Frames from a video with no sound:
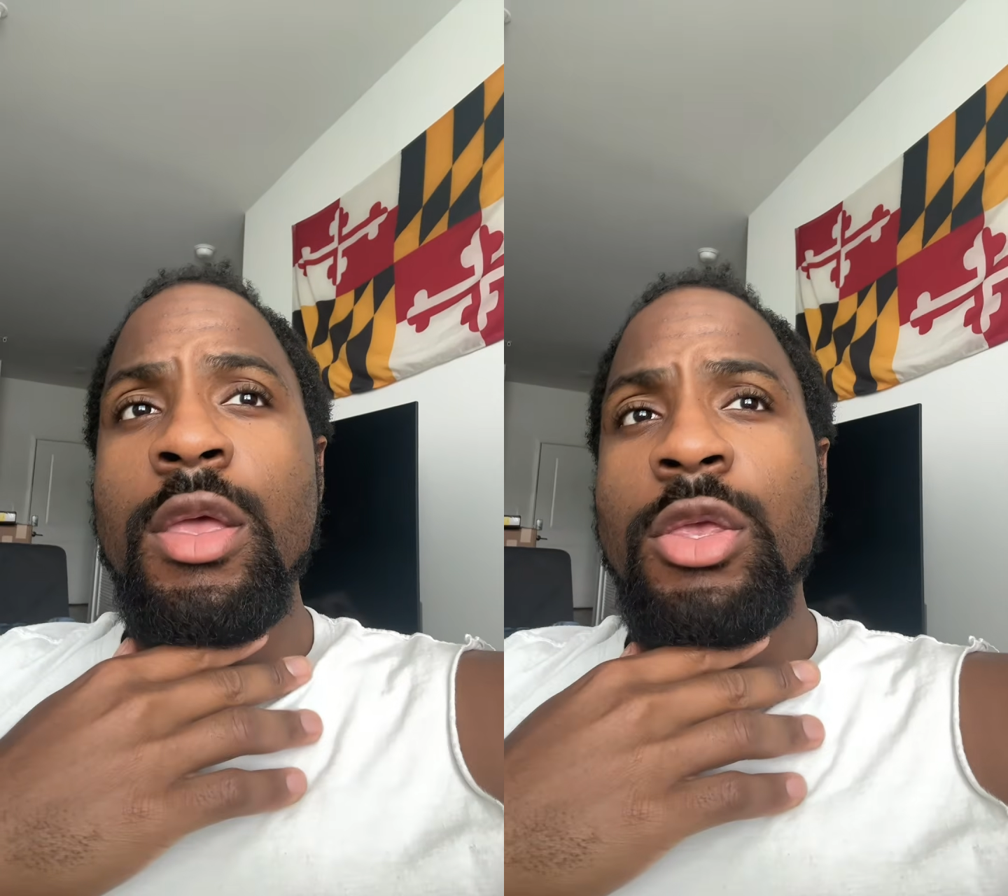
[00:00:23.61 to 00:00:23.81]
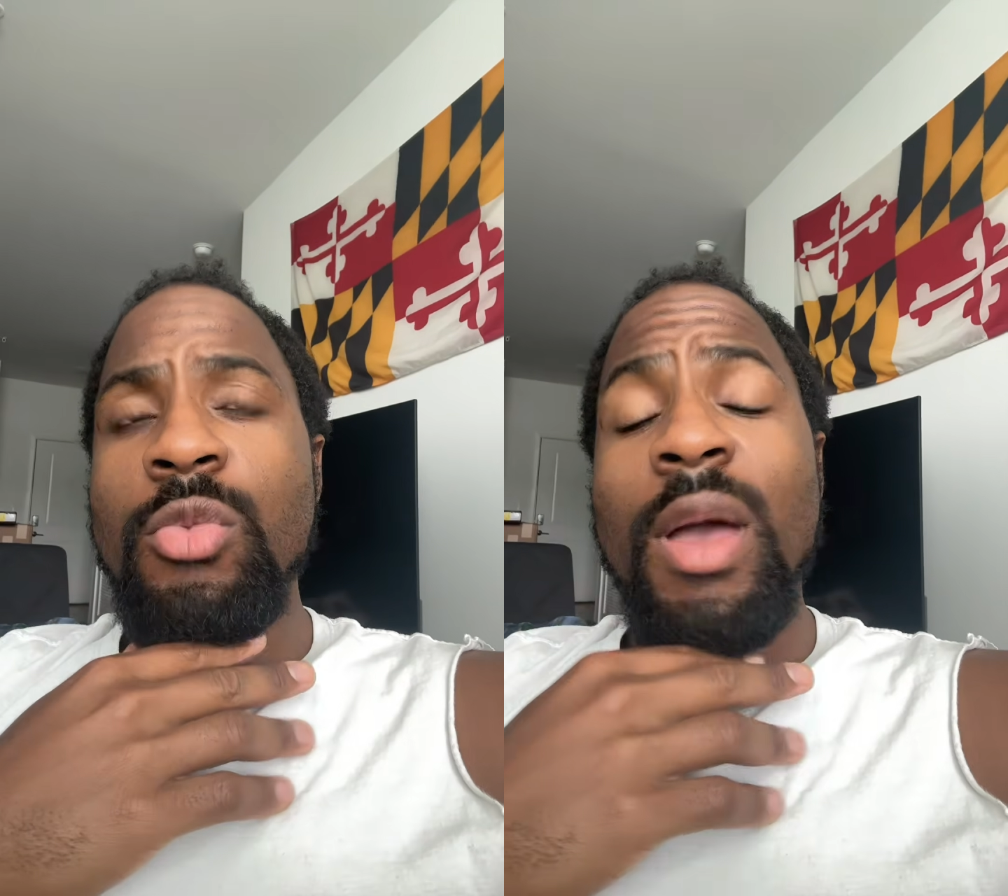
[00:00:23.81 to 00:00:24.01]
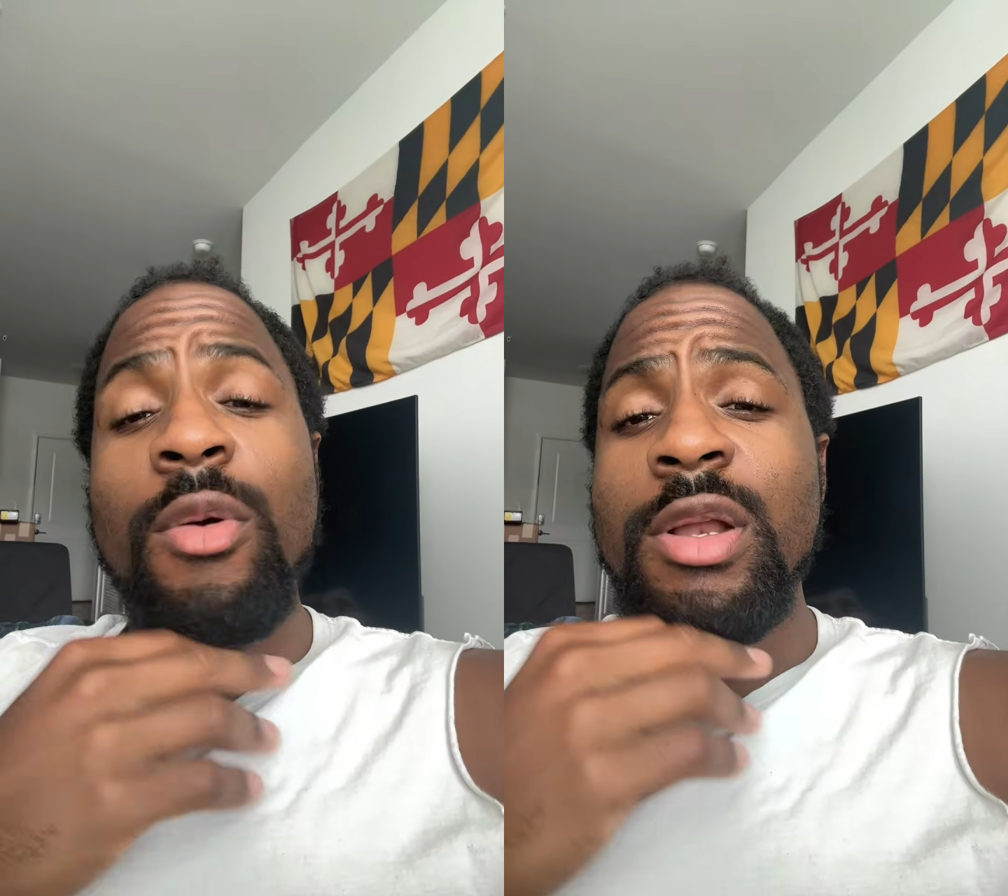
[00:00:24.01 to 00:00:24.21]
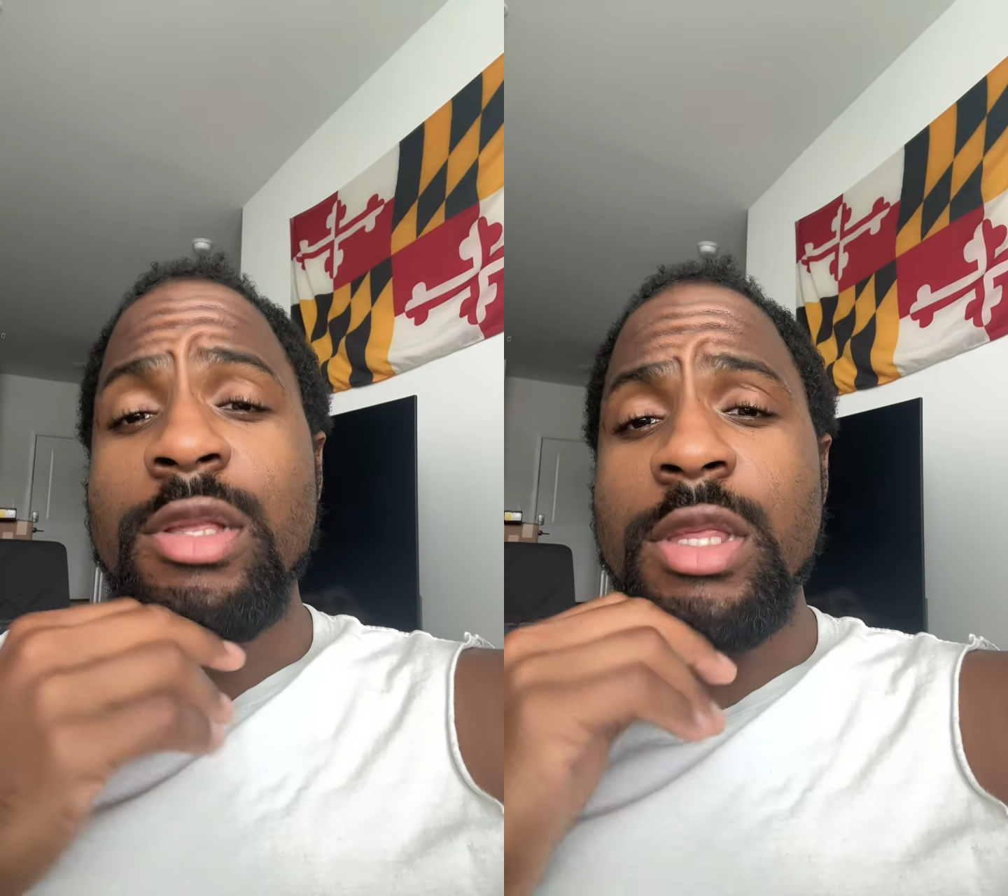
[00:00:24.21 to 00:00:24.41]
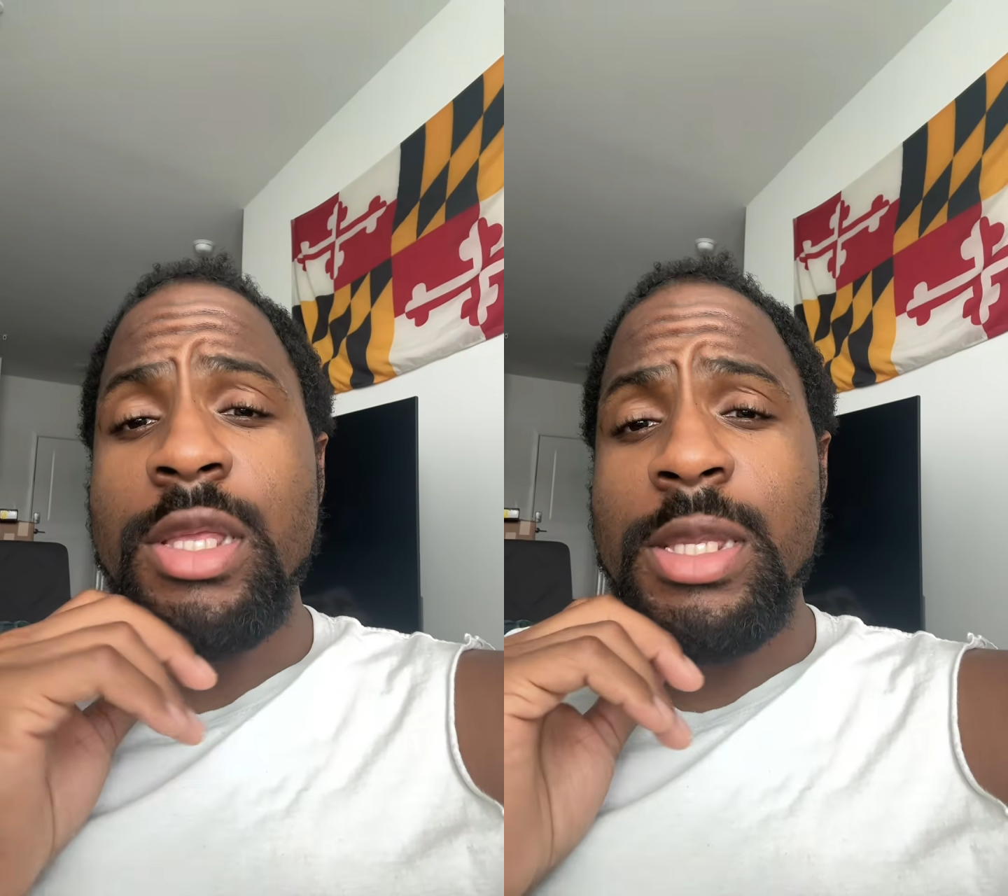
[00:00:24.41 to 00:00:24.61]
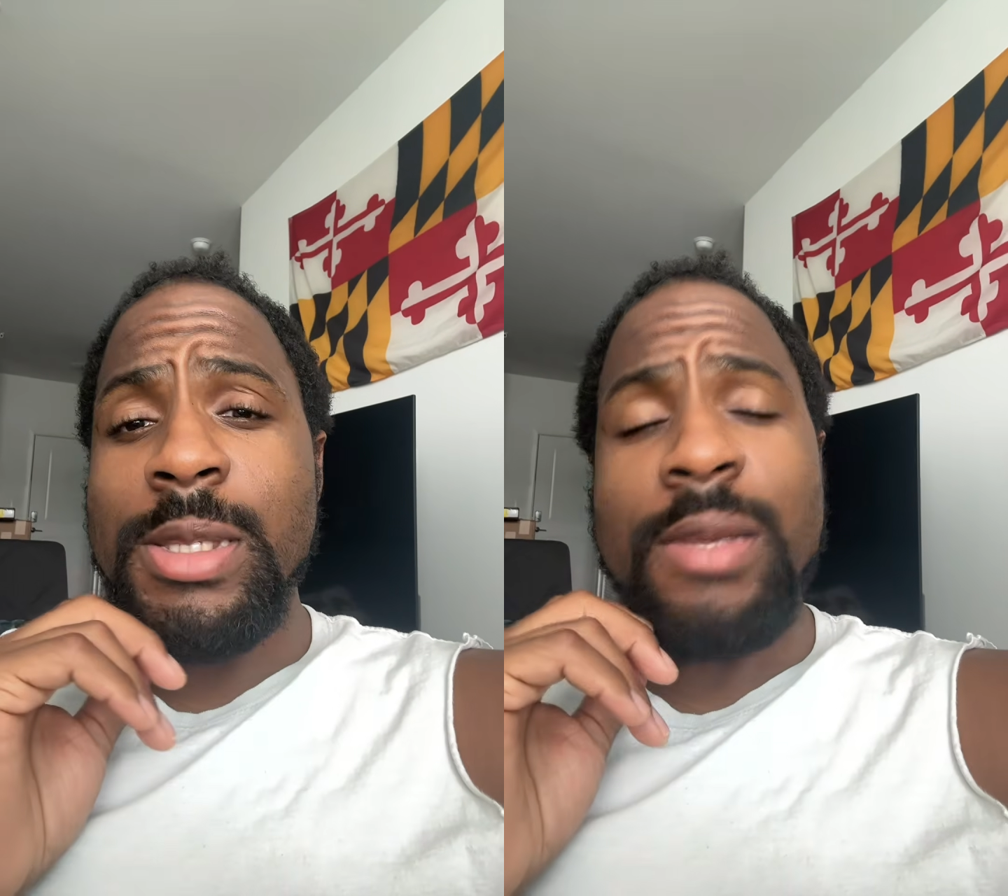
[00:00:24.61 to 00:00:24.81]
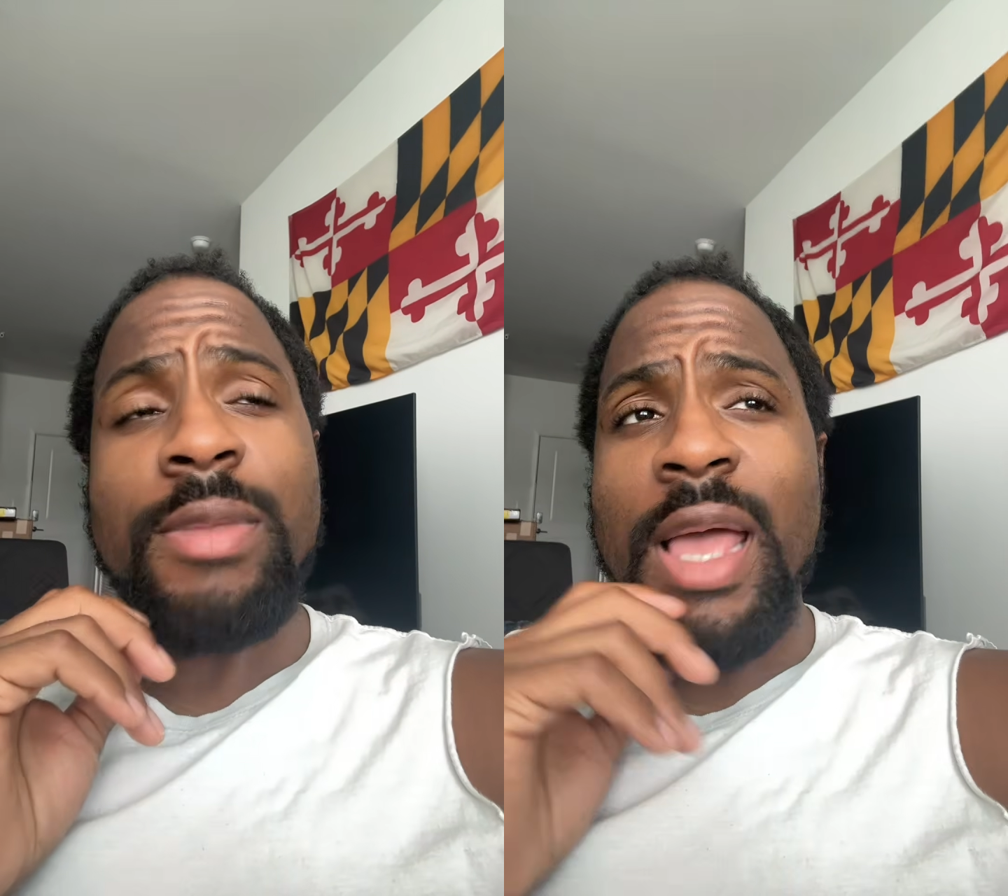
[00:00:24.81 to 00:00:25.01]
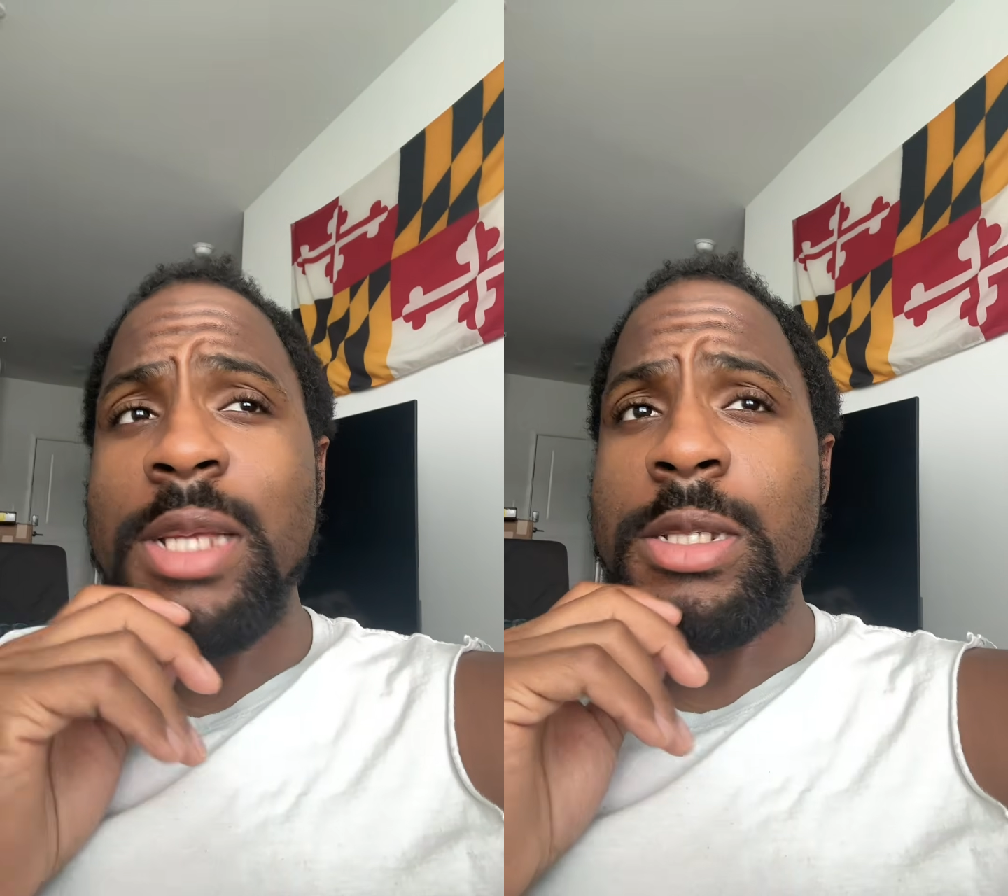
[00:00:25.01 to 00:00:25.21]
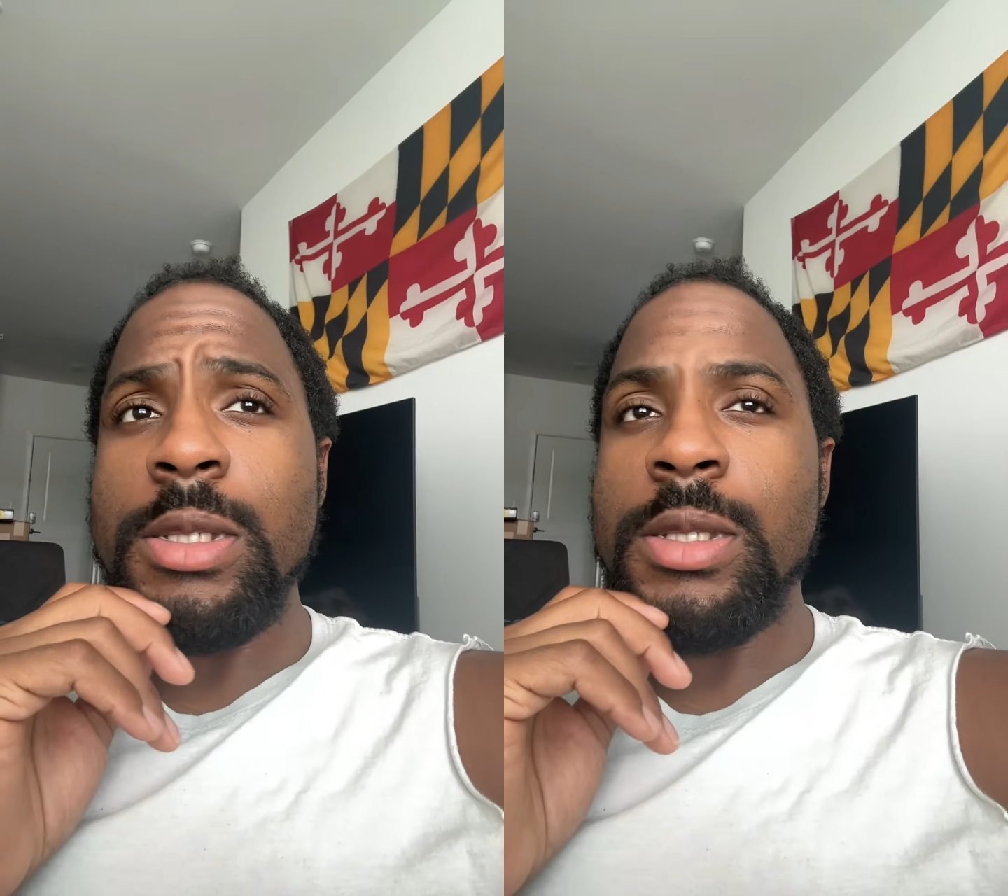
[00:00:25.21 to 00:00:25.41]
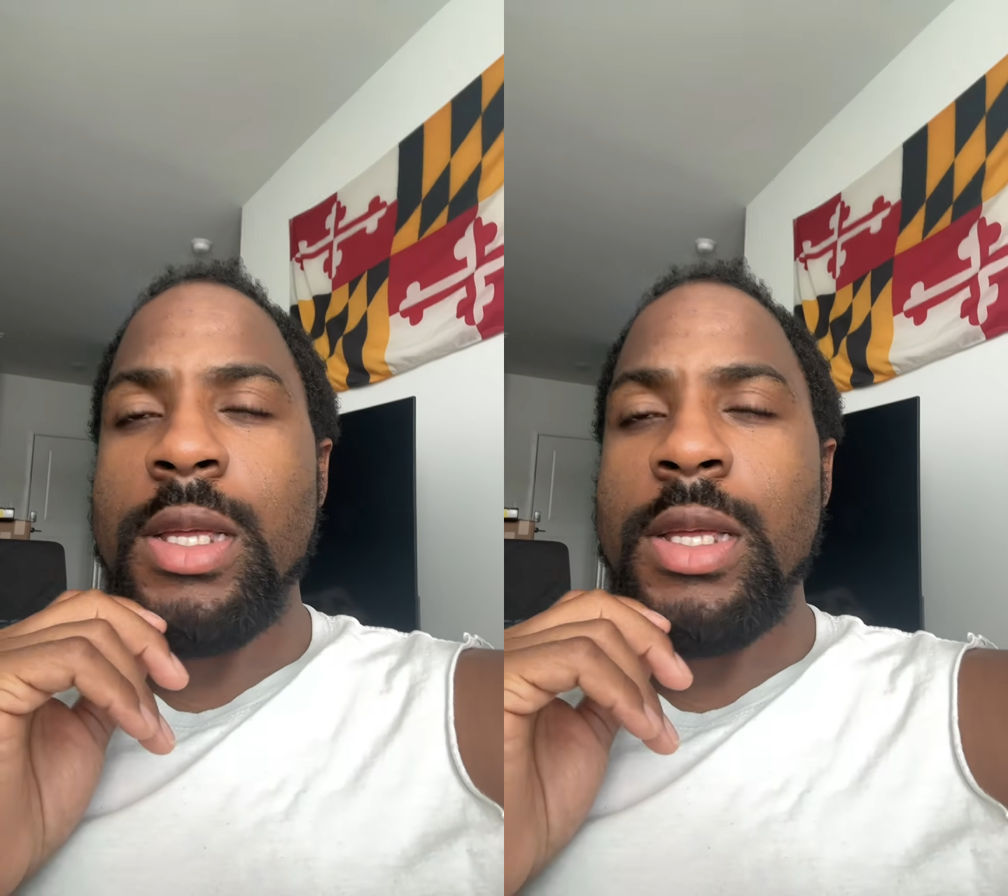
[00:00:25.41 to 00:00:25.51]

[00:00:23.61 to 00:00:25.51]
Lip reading: you might want to delete these M dashes.